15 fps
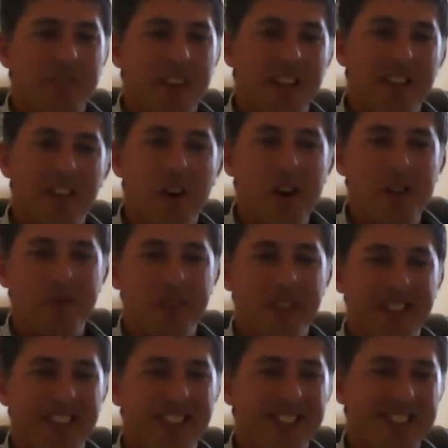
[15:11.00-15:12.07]

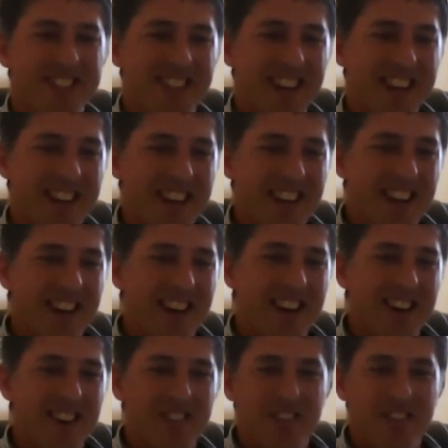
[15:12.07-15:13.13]
enlightenment, you could say,
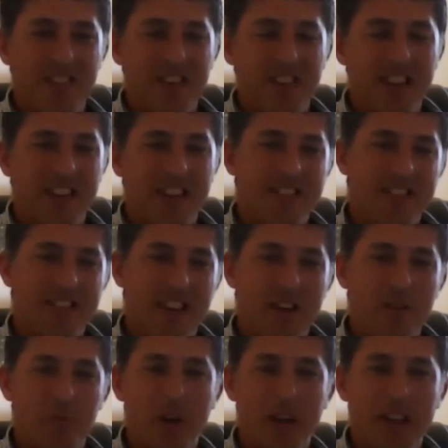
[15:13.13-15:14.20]
is
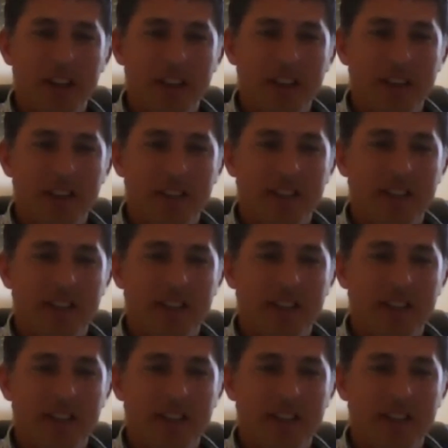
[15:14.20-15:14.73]
that we